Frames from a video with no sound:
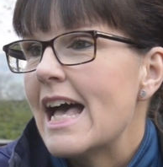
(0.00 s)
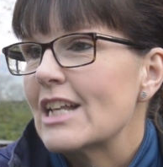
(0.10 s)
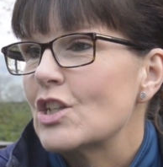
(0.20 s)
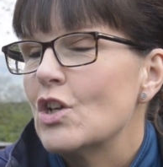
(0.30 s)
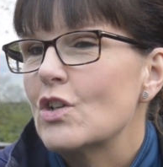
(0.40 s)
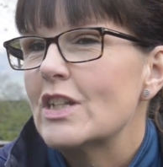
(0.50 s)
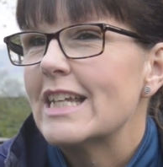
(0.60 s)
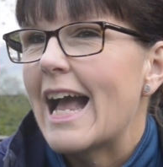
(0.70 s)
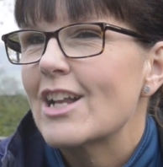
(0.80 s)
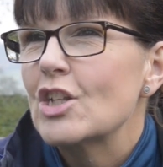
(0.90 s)
So to
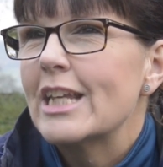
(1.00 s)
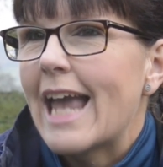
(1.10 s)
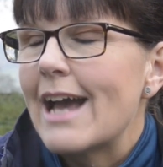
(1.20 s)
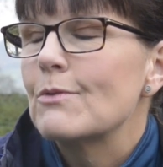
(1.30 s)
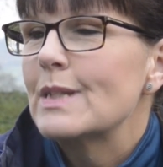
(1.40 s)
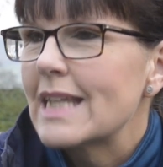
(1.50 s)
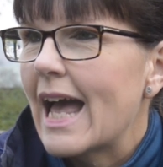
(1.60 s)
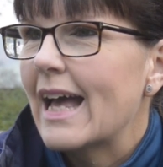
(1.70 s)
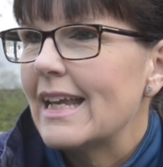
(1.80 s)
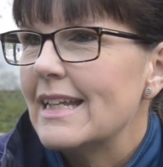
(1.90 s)
actually get
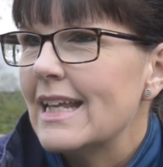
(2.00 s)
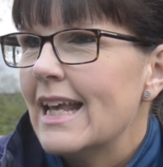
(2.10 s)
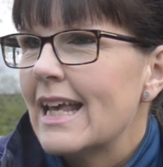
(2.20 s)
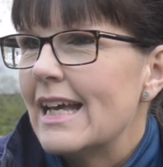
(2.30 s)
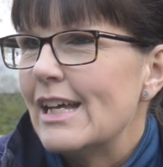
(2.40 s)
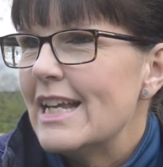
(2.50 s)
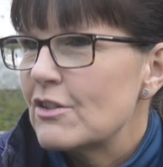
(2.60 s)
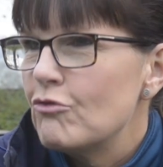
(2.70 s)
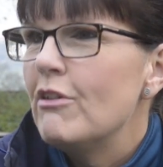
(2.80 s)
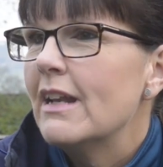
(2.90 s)
outside,
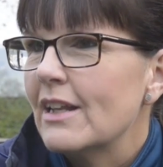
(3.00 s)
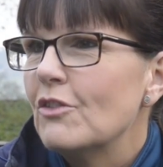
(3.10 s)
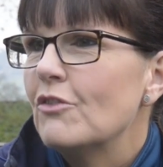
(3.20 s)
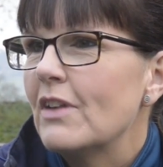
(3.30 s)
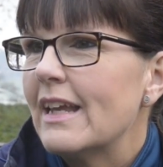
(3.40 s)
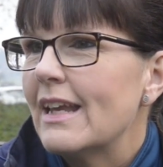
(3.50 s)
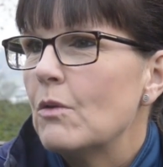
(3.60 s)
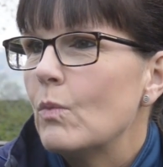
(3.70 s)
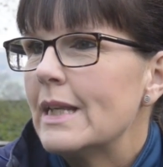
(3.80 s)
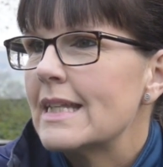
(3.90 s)
it's really lovely
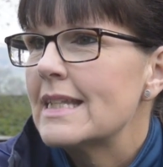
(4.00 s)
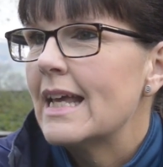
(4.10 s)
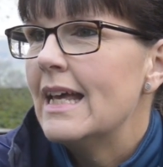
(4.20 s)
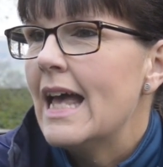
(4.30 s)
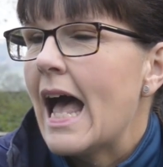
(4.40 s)
in winter.